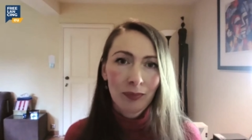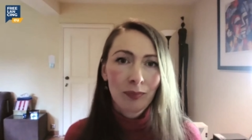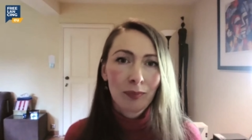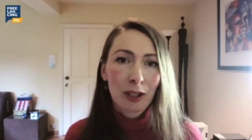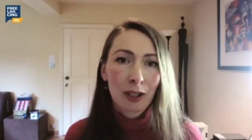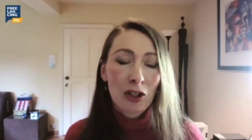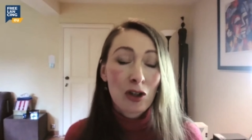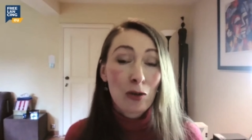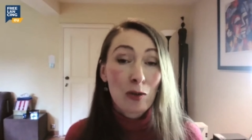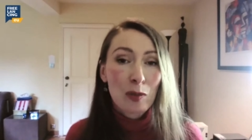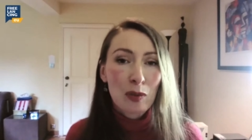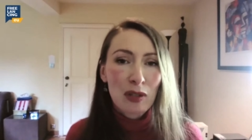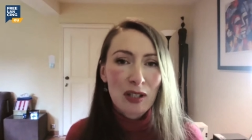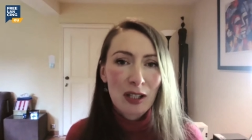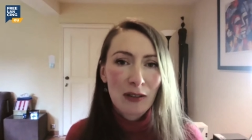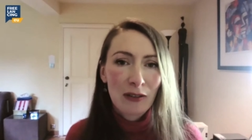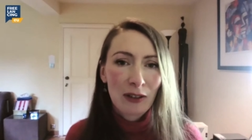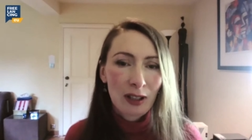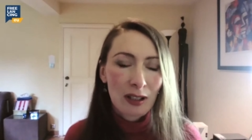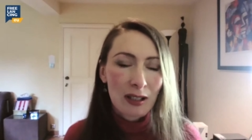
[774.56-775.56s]
Belgium
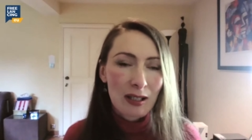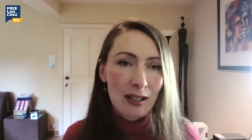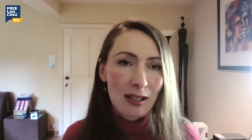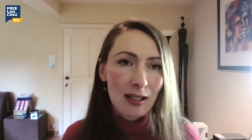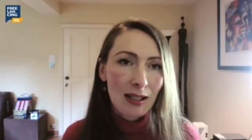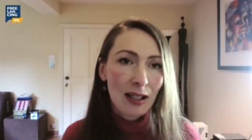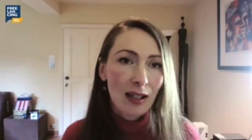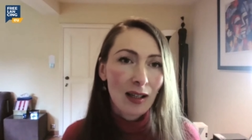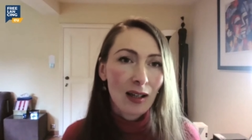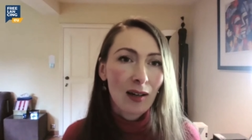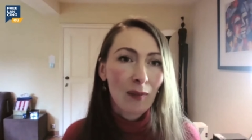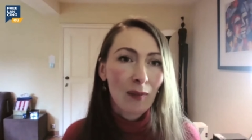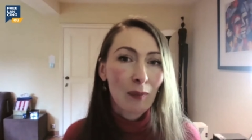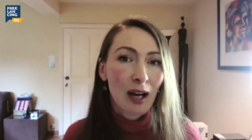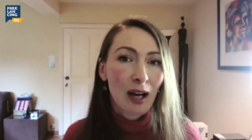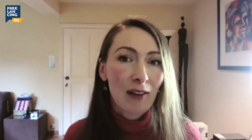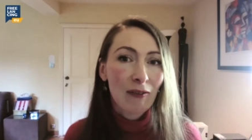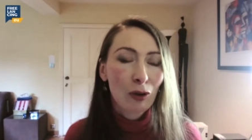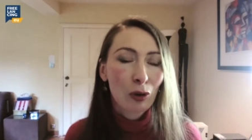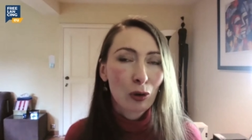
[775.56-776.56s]
specifics,
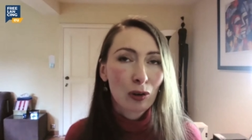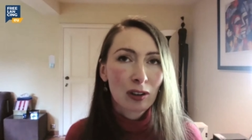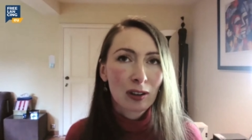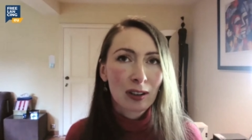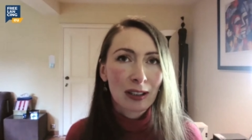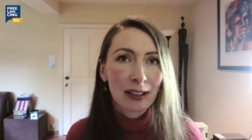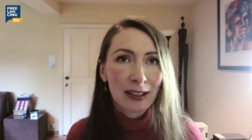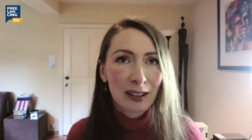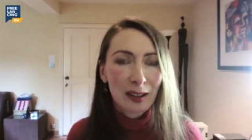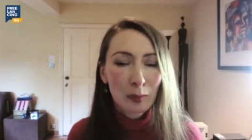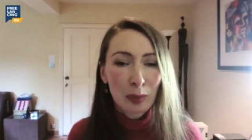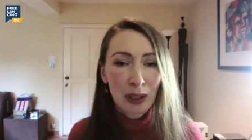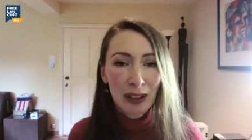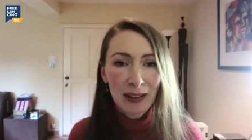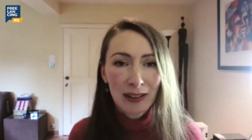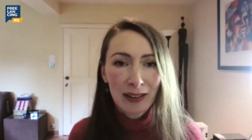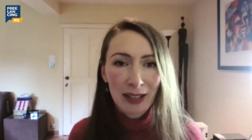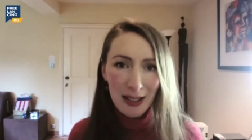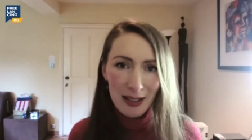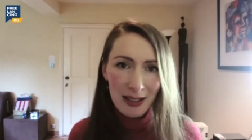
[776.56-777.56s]
I've got hit by
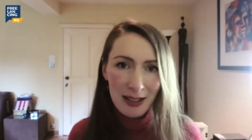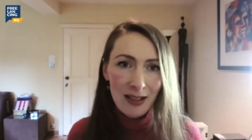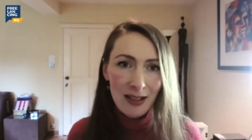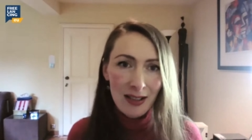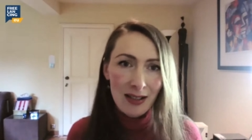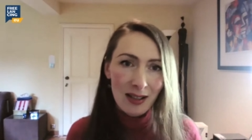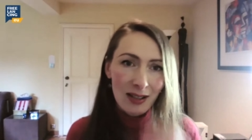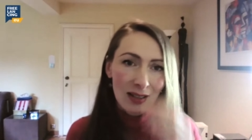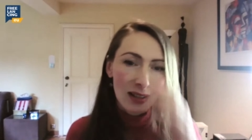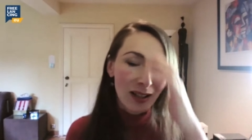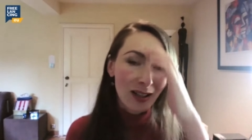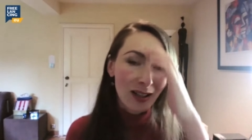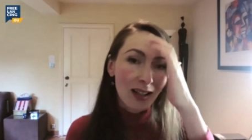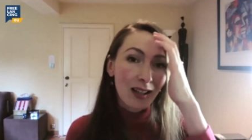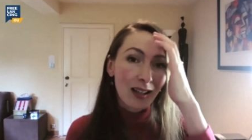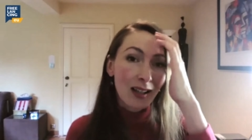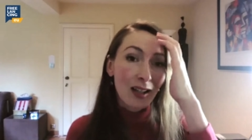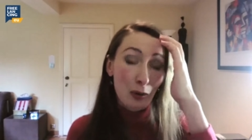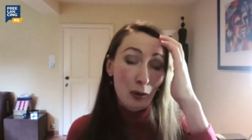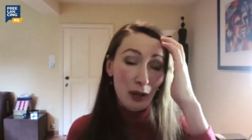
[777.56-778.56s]
taxes
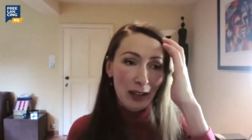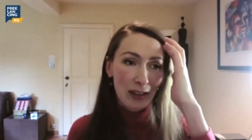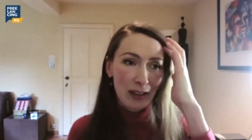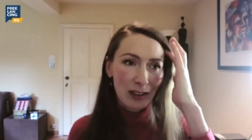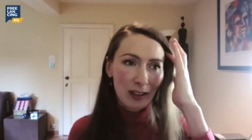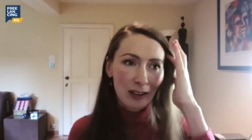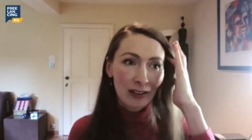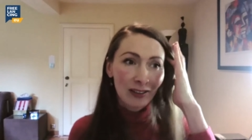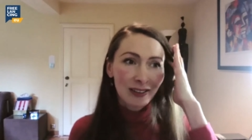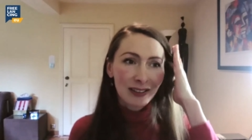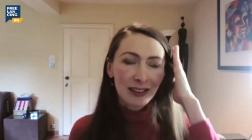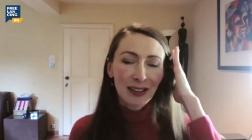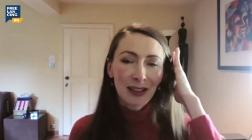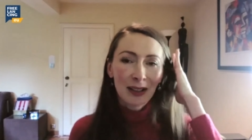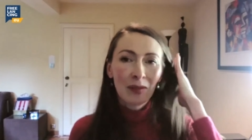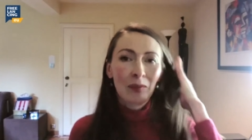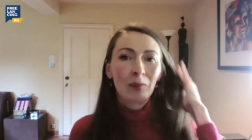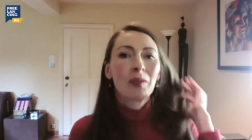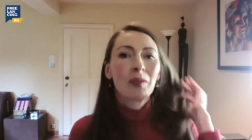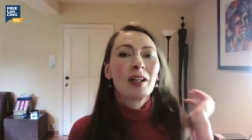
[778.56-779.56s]
quite hard.
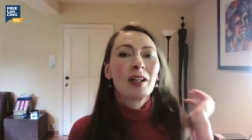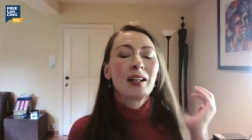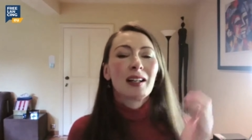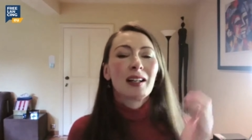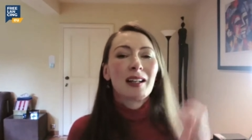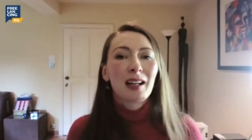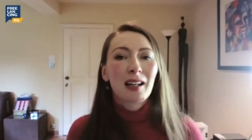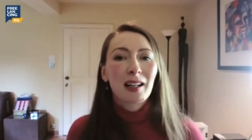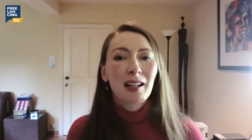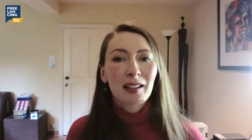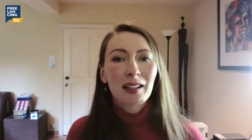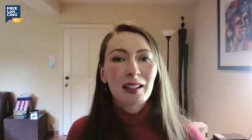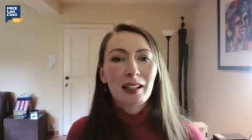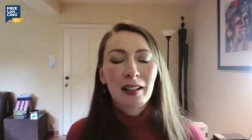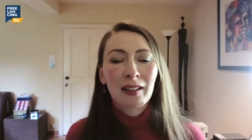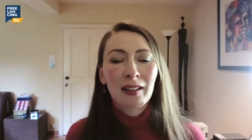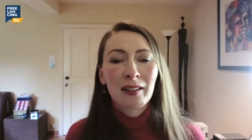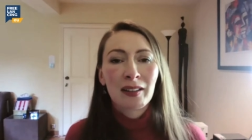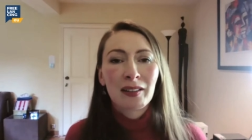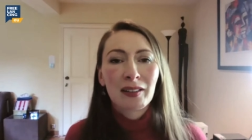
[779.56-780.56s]

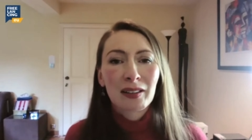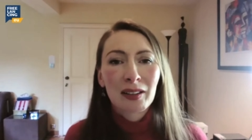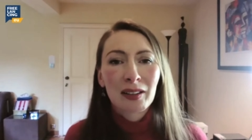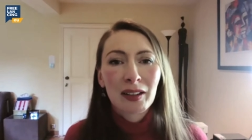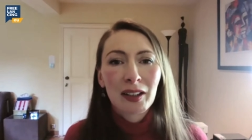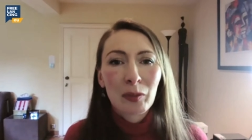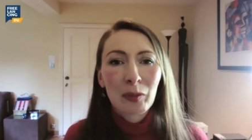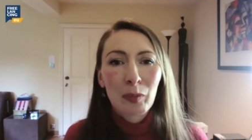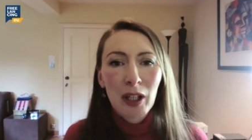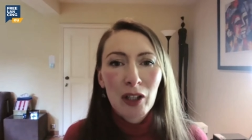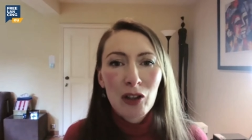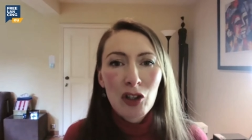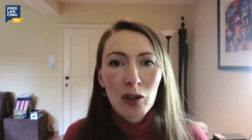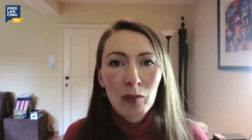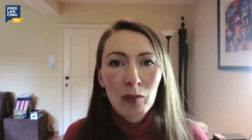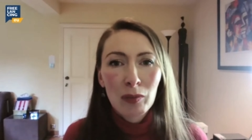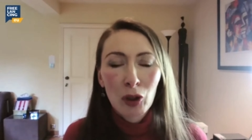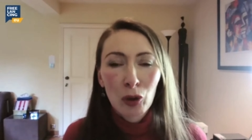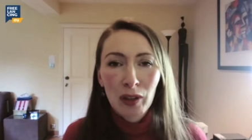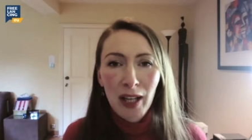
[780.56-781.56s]
And in
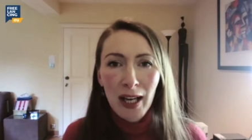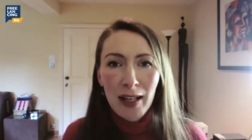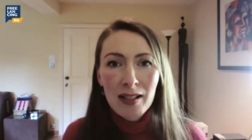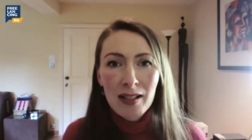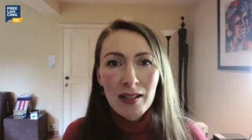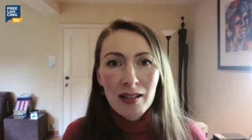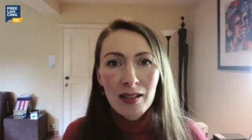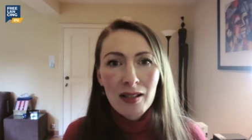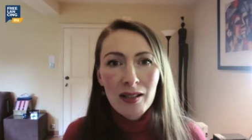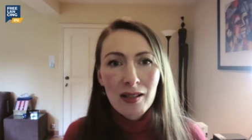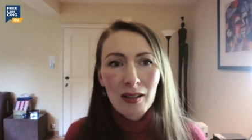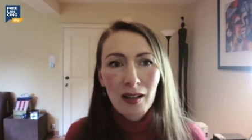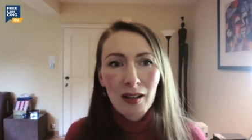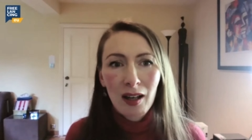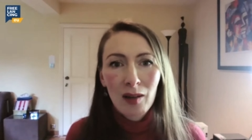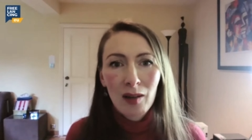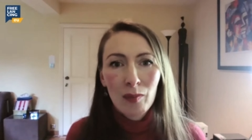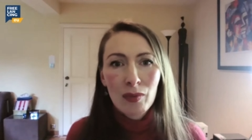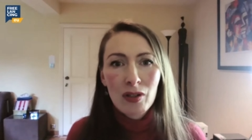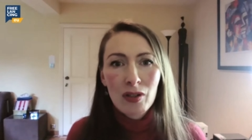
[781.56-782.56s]
Belgium, your taxes
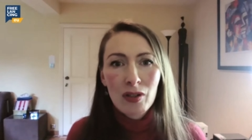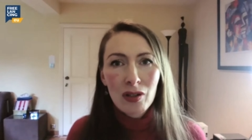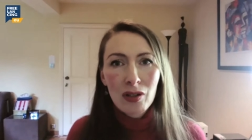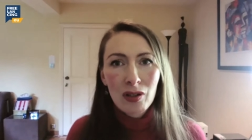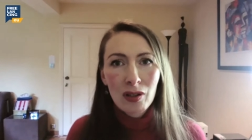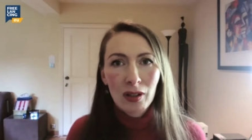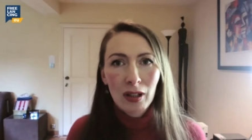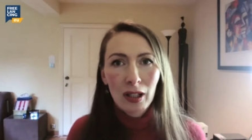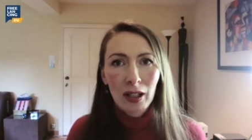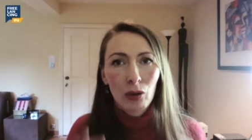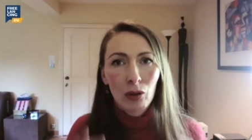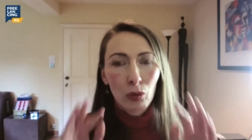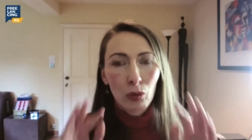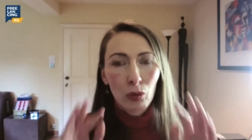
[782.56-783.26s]
comes like